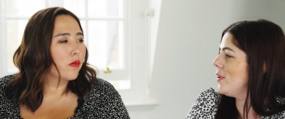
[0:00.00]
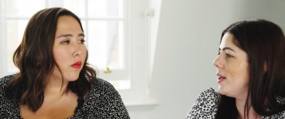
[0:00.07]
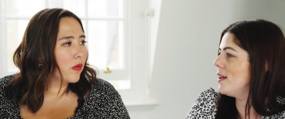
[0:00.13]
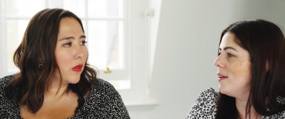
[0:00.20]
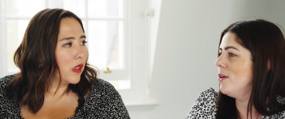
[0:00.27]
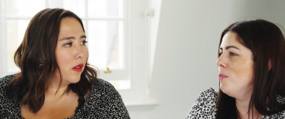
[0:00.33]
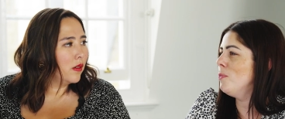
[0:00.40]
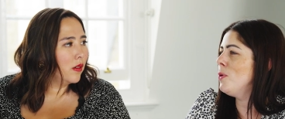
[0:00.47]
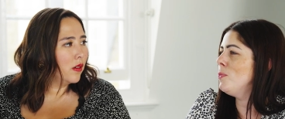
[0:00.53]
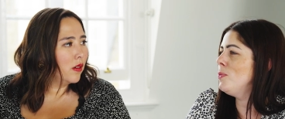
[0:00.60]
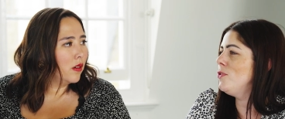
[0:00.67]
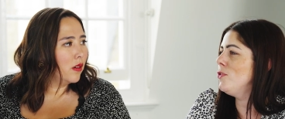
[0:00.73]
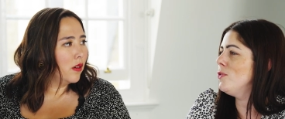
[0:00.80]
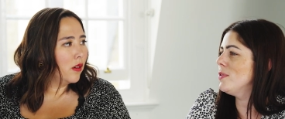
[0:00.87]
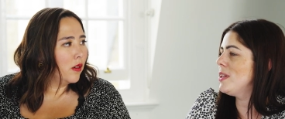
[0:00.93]
Speaker 1: Like, what
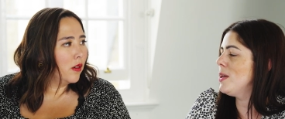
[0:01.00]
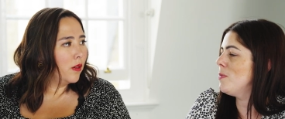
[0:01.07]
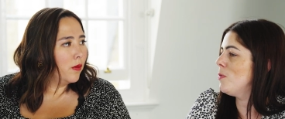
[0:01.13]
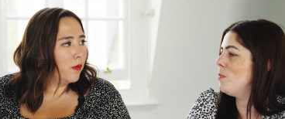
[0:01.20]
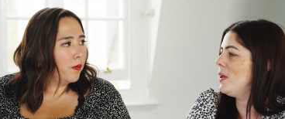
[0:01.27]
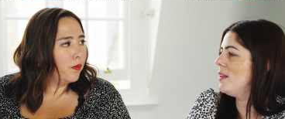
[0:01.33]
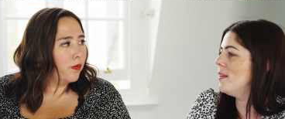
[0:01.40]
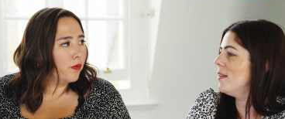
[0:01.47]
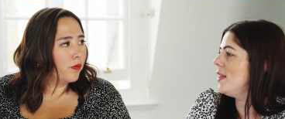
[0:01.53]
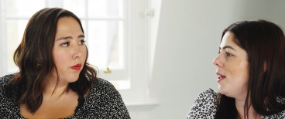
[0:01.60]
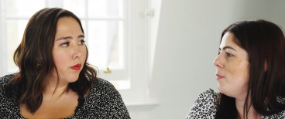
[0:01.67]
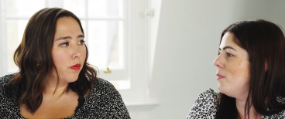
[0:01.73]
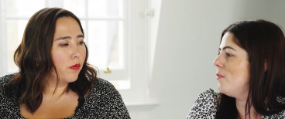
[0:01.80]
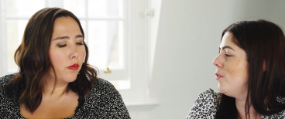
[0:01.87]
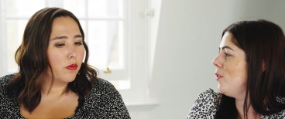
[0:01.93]
would your tips be to
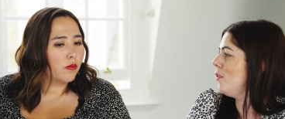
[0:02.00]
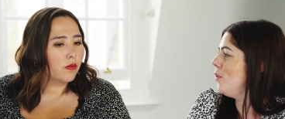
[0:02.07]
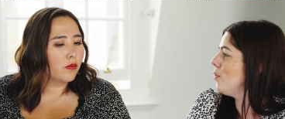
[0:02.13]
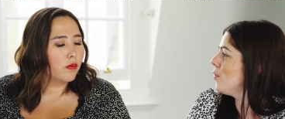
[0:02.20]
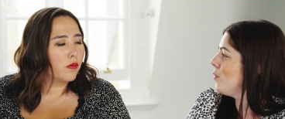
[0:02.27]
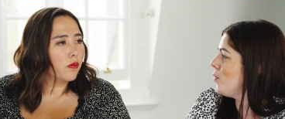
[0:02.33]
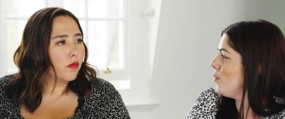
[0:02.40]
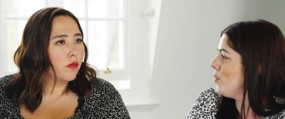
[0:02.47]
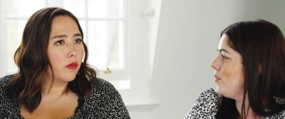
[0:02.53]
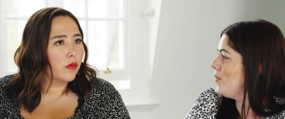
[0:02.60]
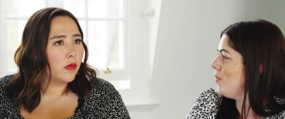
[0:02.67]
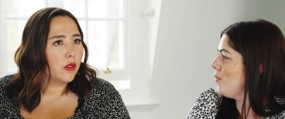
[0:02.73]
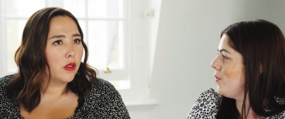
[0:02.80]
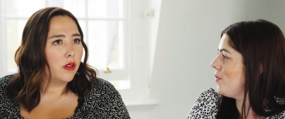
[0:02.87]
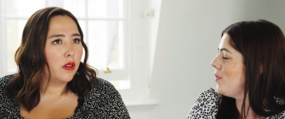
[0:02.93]
them for young
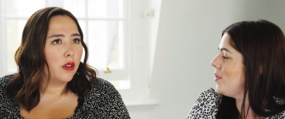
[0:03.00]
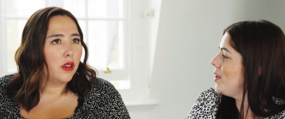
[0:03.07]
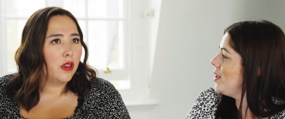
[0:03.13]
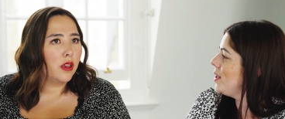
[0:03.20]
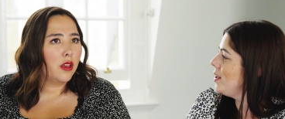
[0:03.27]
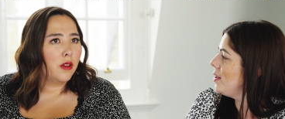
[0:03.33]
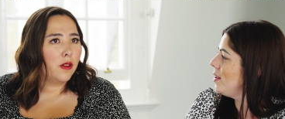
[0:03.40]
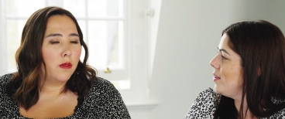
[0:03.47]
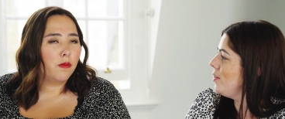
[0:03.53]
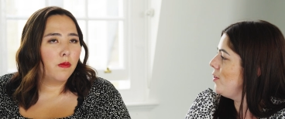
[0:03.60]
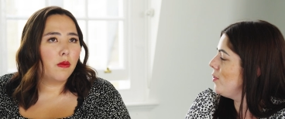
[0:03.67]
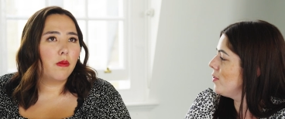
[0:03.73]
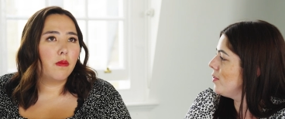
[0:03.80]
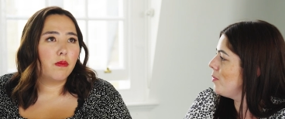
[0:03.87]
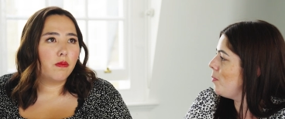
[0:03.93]
authors or
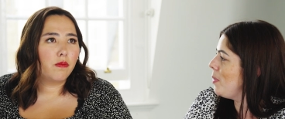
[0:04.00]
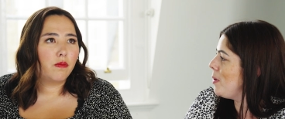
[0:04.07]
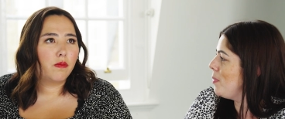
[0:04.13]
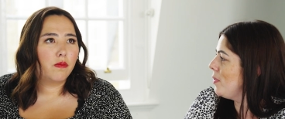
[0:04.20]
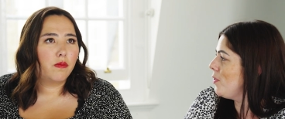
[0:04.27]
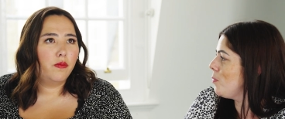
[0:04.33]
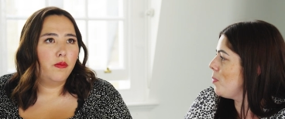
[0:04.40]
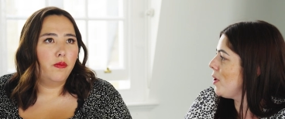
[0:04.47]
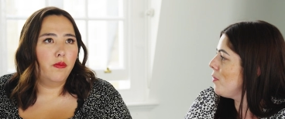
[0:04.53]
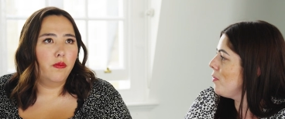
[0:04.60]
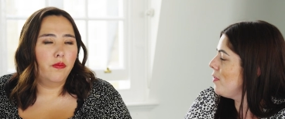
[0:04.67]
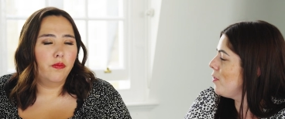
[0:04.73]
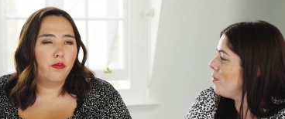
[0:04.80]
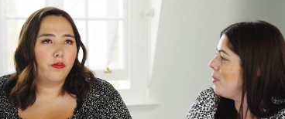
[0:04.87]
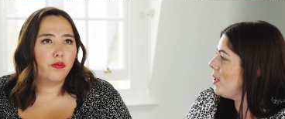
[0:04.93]
young people
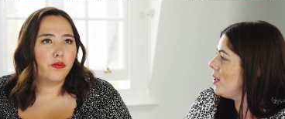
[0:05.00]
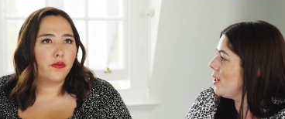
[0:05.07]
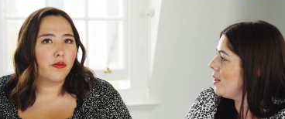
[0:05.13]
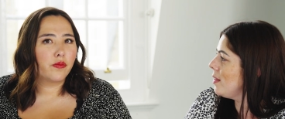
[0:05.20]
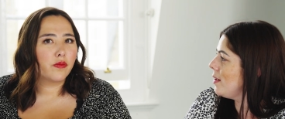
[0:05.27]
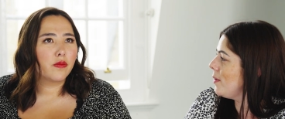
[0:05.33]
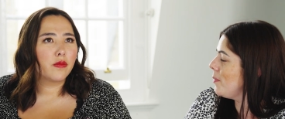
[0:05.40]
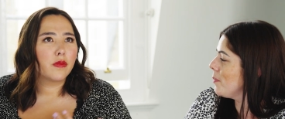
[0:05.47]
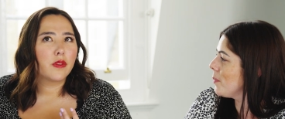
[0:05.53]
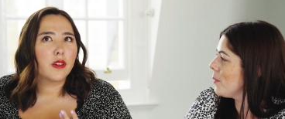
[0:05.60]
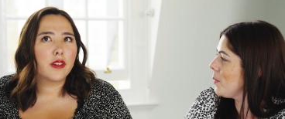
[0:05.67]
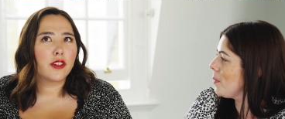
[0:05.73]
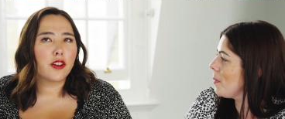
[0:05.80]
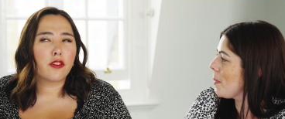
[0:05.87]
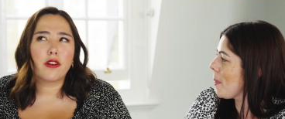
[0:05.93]
aspiring to be like that?
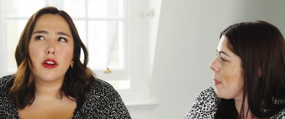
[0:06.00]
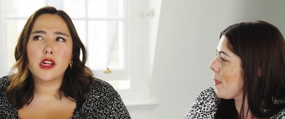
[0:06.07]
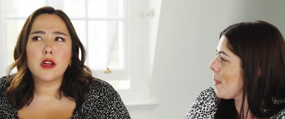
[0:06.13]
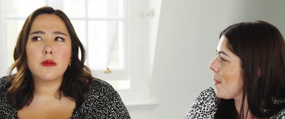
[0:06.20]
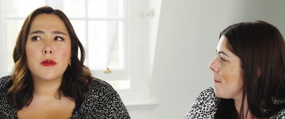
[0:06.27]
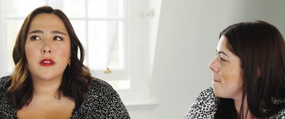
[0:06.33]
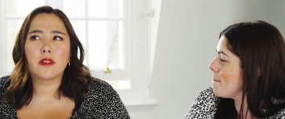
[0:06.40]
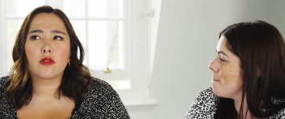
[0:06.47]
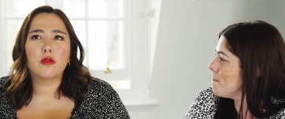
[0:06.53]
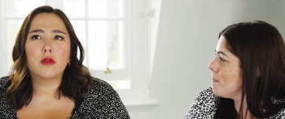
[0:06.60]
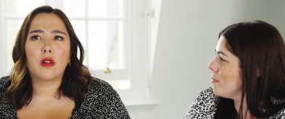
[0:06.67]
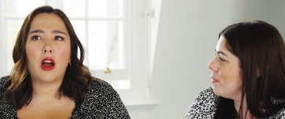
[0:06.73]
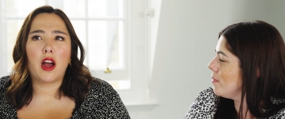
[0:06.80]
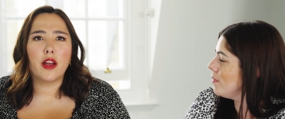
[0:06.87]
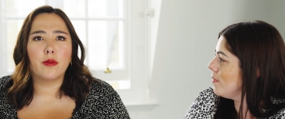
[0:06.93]
Speaker 2: so growing up in school,
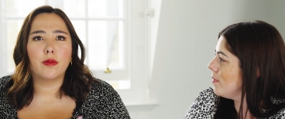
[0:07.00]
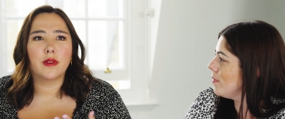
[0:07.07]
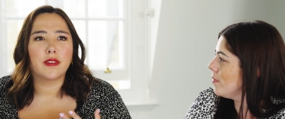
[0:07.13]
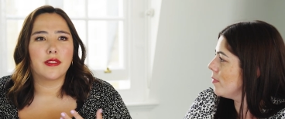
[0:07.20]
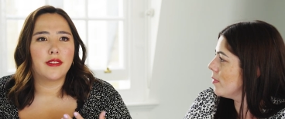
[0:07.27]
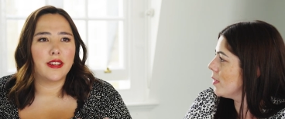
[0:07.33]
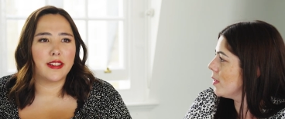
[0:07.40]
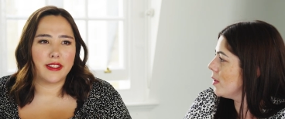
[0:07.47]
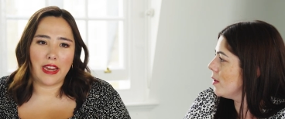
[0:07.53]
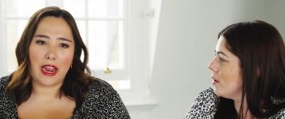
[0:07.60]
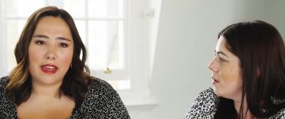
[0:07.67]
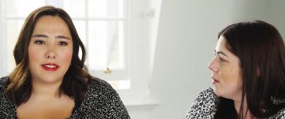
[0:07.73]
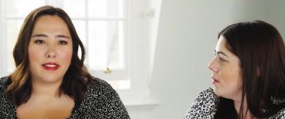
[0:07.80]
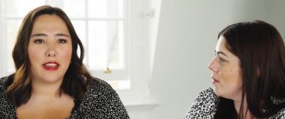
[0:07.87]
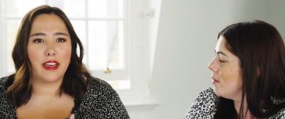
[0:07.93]
I was
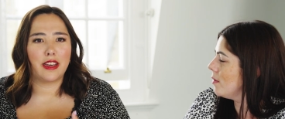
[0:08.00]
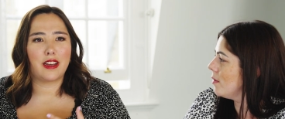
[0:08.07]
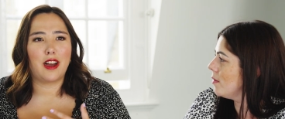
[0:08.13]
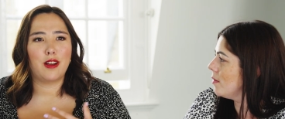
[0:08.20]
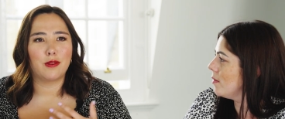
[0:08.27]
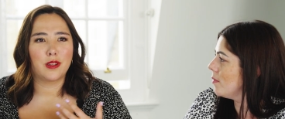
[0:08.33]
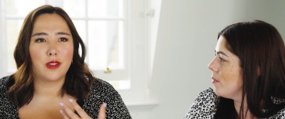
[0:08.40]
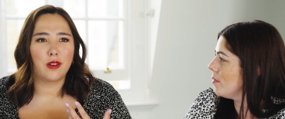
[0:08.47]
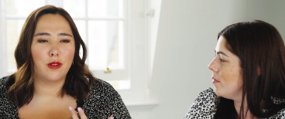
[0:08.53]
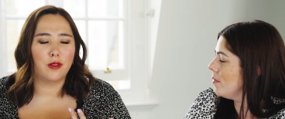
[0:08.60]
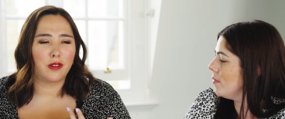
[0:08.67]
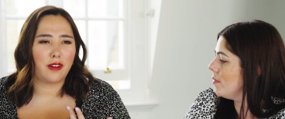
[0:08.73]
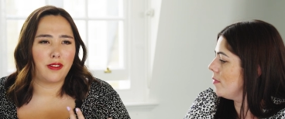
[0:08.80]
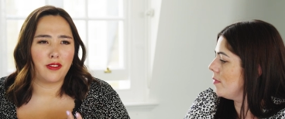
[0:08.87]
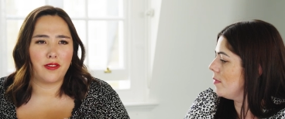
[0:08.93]
dyslexic. I was
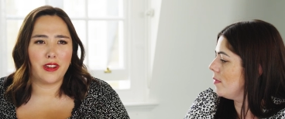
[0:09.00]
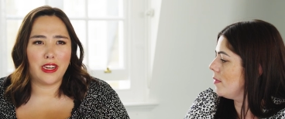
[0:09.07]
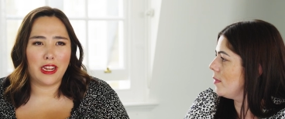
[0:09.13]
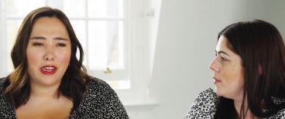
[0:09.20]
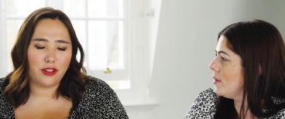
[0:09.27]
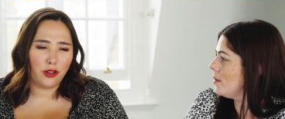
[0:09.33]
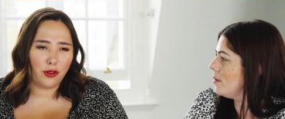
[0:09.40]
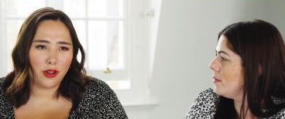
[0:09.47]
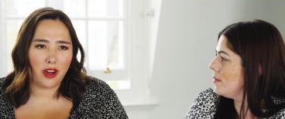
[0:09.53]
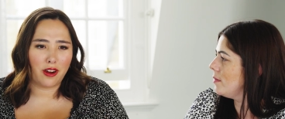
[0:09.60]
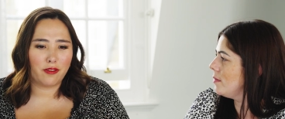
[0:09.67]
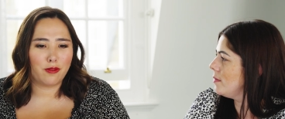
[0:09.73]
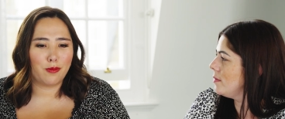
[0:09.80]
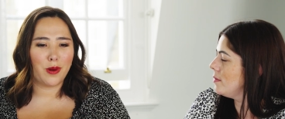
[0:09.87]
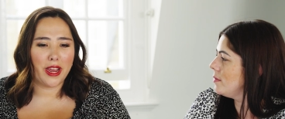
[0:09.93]
told I was reading too young
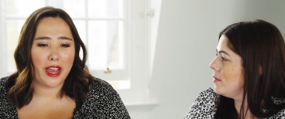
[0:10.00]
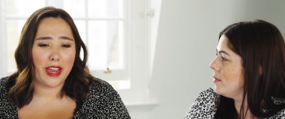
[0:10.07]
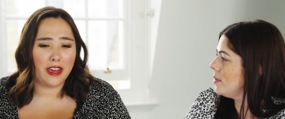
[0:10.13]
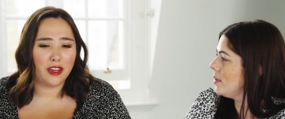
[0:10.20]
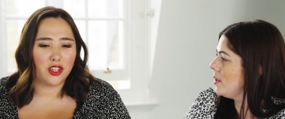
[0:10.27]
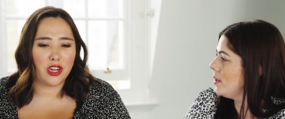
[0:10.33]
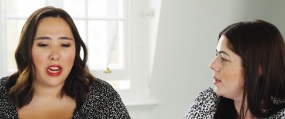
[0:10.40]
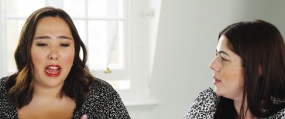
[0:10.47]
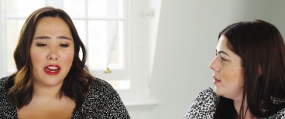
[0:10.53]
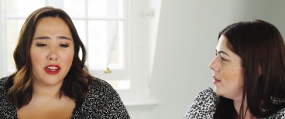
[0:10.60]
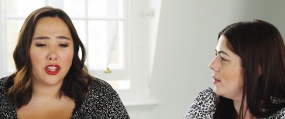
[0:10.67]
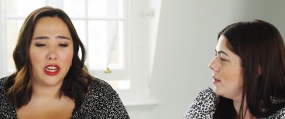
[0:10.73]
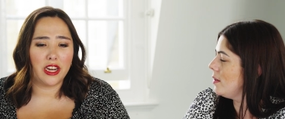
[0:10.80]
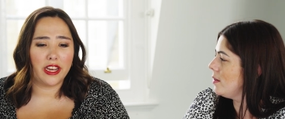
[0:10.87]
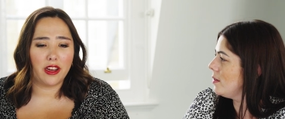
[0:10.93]
for my age, and
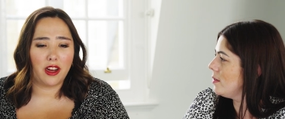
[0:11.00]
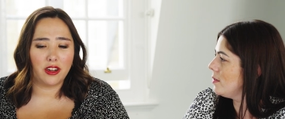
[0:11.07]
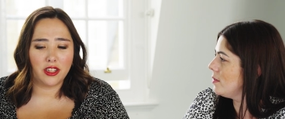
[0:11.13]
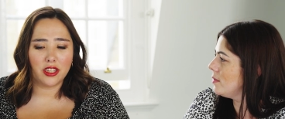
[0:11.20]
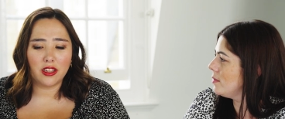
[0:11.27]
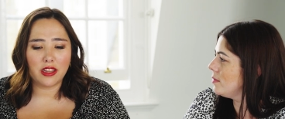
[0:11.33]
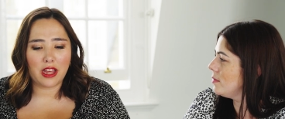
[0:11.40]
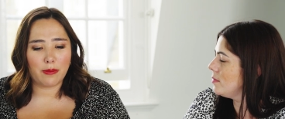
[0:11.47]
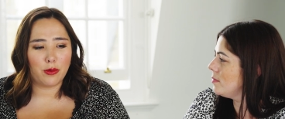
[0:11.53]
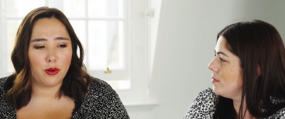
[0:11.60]
actually, until that